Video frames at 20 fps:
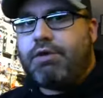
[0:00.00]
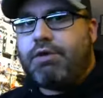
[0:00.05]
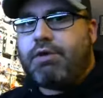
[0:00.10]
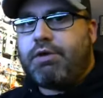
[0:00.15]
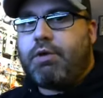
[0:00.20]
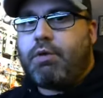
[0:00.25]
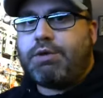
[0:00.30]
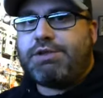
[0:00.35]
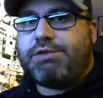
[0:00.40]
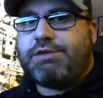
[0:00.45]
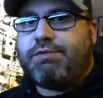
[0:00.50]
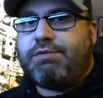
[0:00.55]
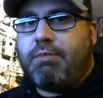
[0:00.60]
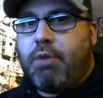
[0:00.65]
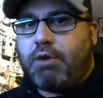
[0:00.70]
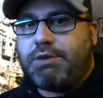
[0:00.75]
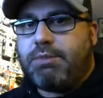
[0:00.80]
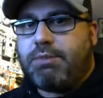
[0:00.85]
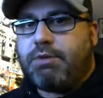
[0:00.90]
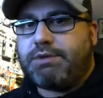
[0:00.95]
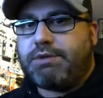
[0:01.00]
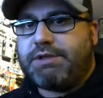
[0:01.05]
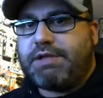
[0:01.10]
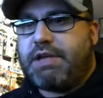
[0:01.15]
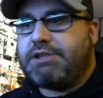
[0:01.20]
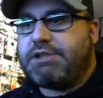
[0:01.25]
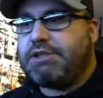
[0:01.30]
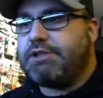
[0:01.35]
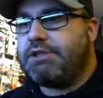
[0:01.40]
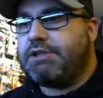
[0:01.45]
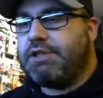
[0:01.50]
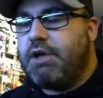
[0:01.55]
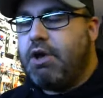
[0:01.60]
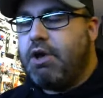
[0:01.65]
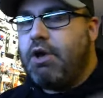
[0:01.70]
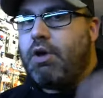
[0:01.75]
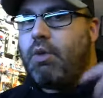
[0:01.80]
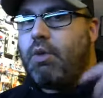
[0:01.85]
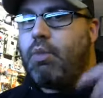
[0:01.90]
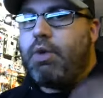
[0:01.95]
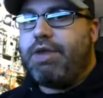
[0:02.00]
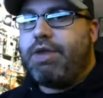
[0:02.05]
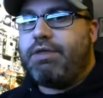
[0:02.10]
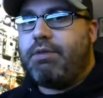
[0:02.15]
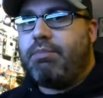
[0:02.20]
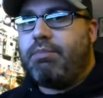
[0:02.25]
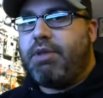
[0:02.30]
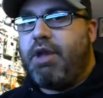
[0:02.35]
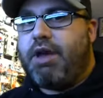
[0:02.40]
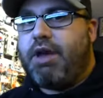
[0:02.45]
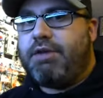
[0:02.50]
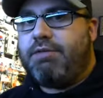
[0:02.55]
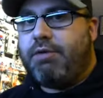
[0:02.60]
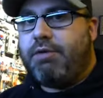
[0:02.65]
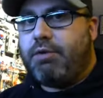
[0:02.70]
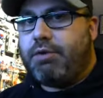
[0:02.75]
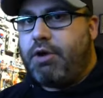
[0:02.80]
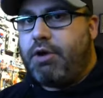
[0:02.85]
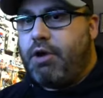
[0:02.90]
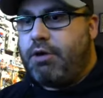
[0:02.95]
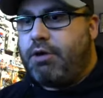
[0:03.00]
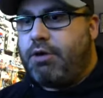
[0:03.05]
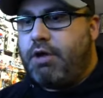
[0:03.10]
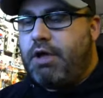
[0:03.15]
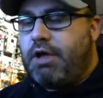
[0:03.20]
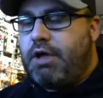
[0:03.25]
the course of multiple sessions with a blindfold on.